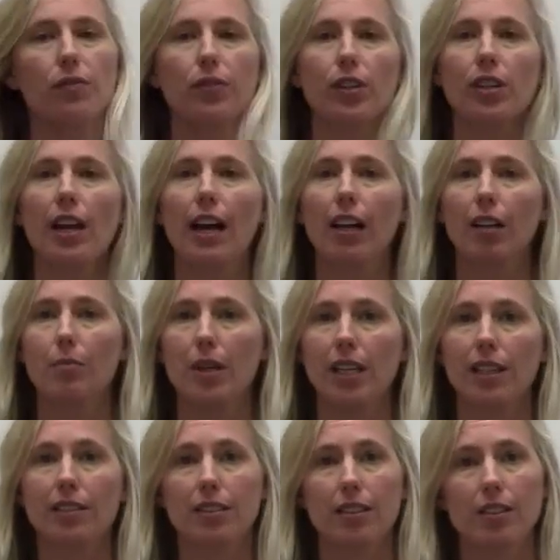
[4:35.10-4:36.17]
for an element
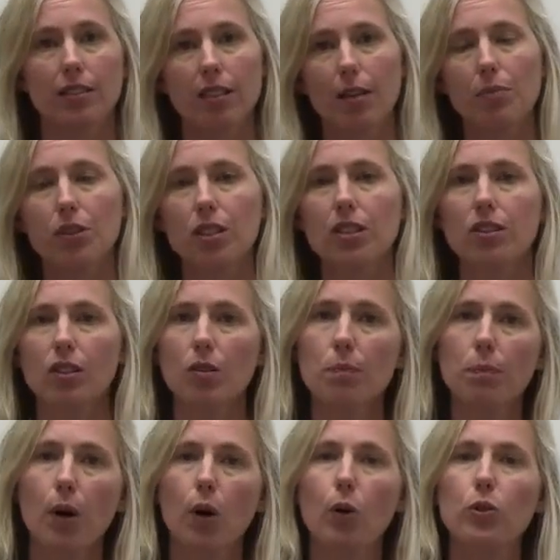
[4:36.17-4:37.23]
is a substance
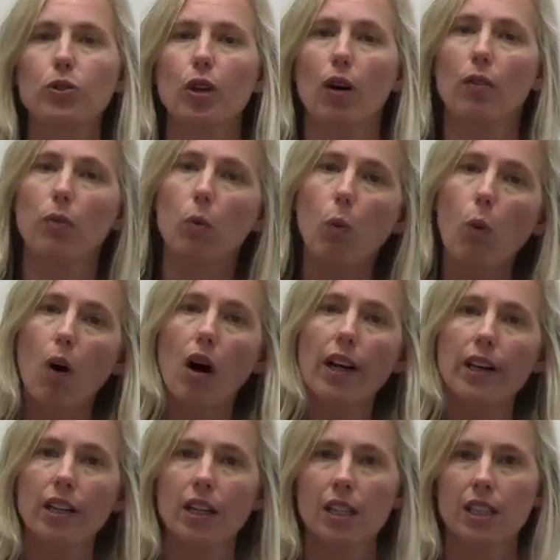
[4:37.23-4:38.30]
composed of
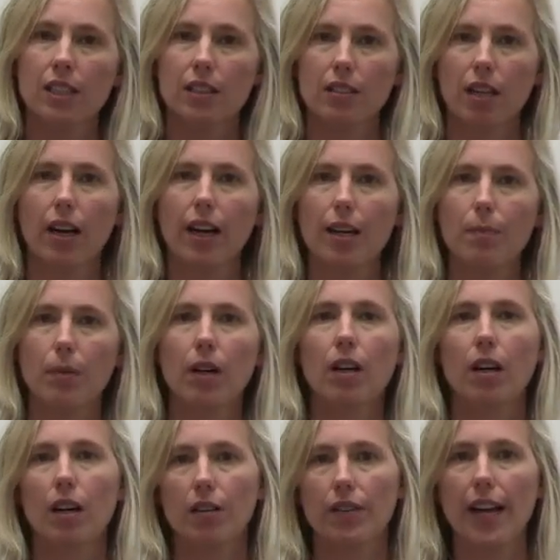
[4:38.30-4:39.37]
one type
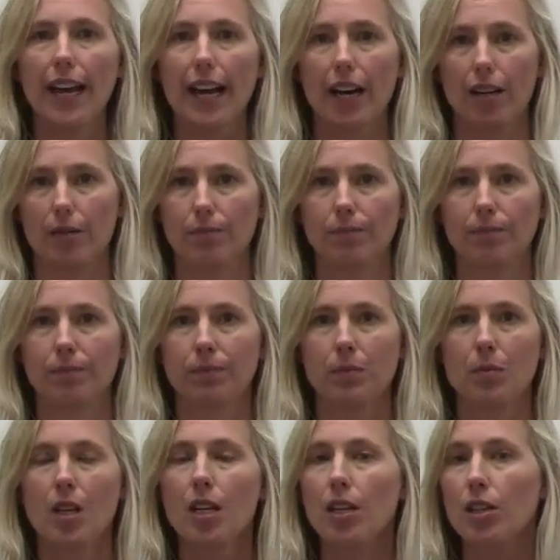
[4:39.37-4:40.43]
of atom.
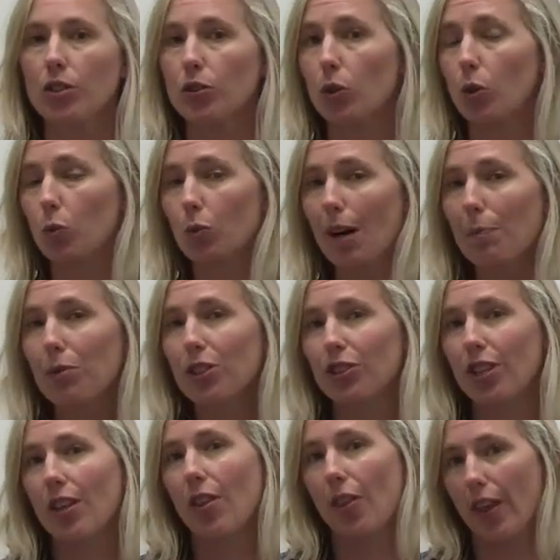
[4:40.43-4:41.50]
So to
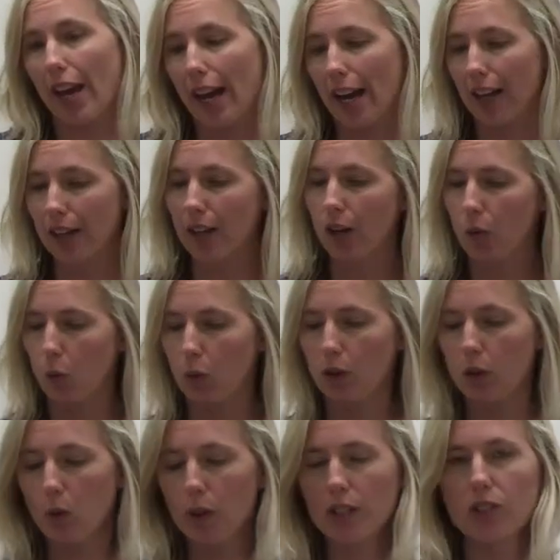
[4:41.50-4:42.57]
represent that, we're
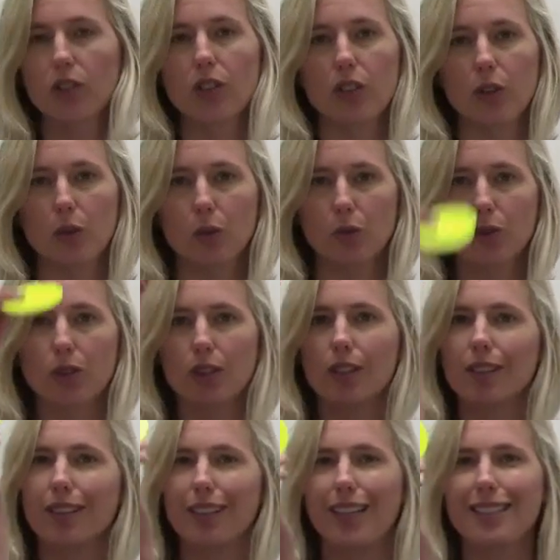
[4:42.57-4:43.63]
going to
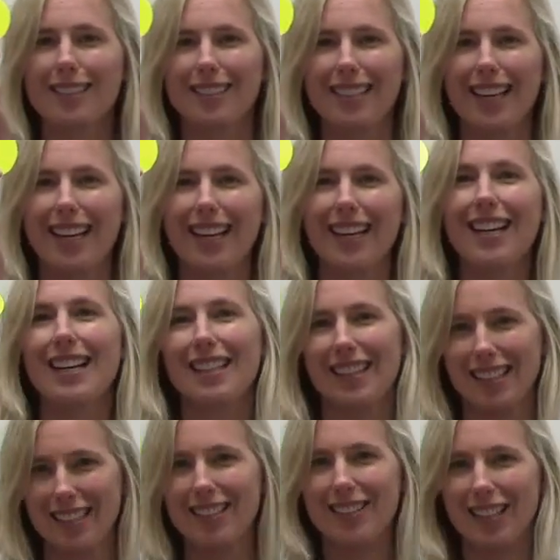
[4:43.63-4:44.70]
use, let's say,
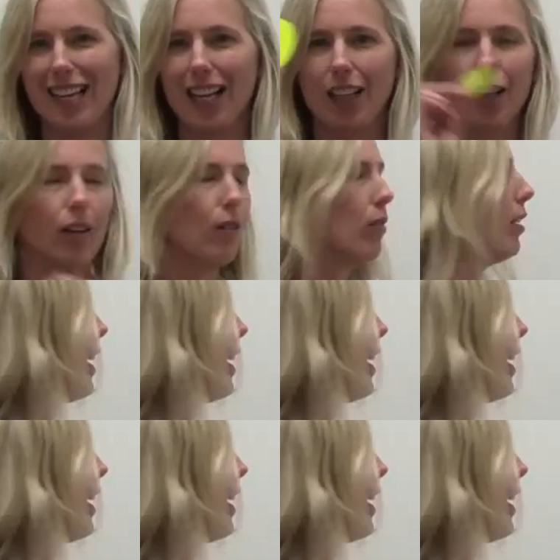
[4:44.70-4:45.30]
these yellow